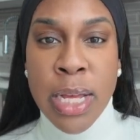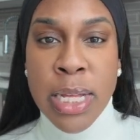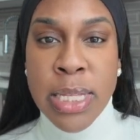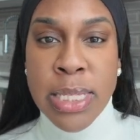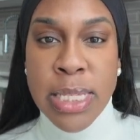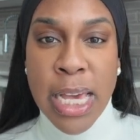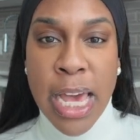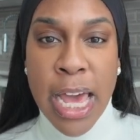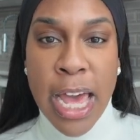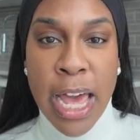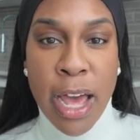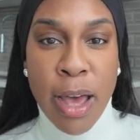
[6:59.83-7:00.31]

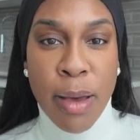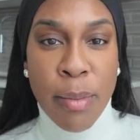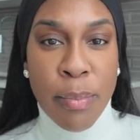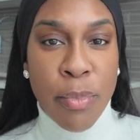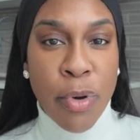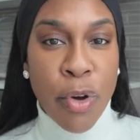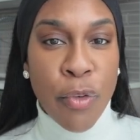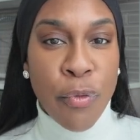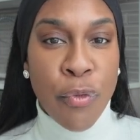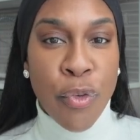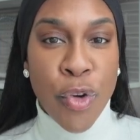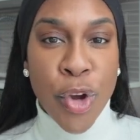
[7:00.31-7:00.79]
tab
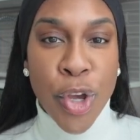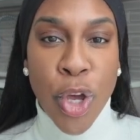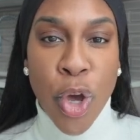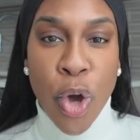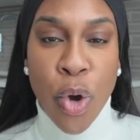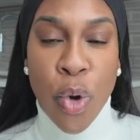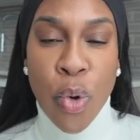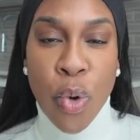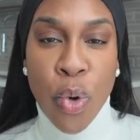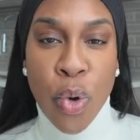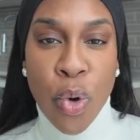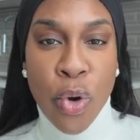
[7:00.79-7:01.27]
for your
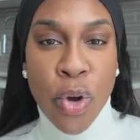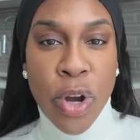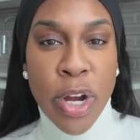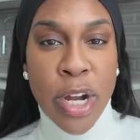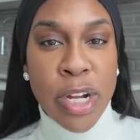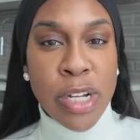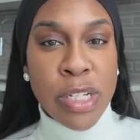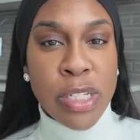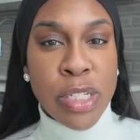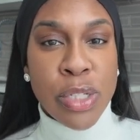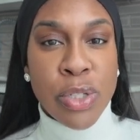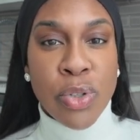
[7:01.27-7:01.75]

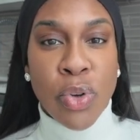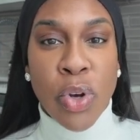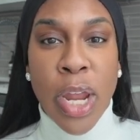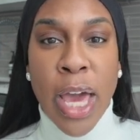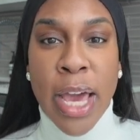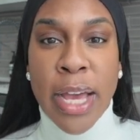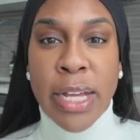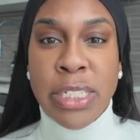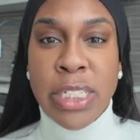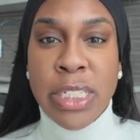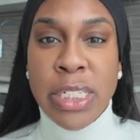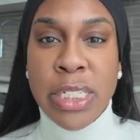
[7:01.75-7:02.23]
horse or
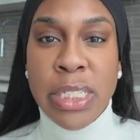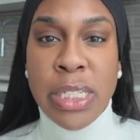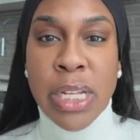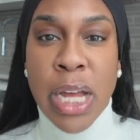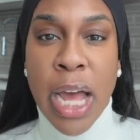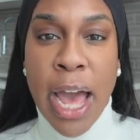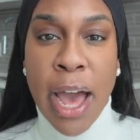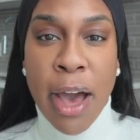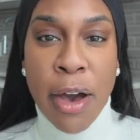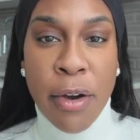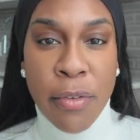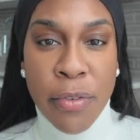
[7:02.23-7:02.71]
like just
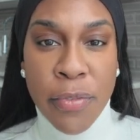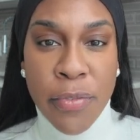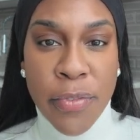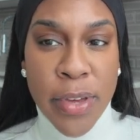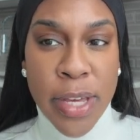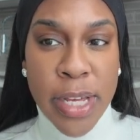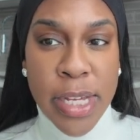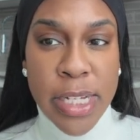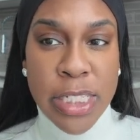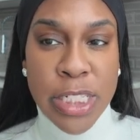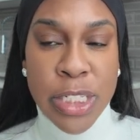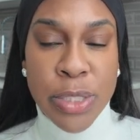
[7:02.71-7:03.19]
the
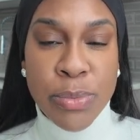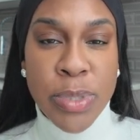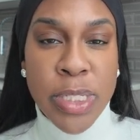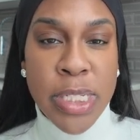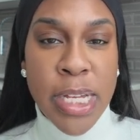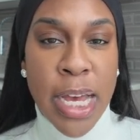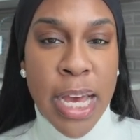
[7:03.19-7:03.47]
outfit. She was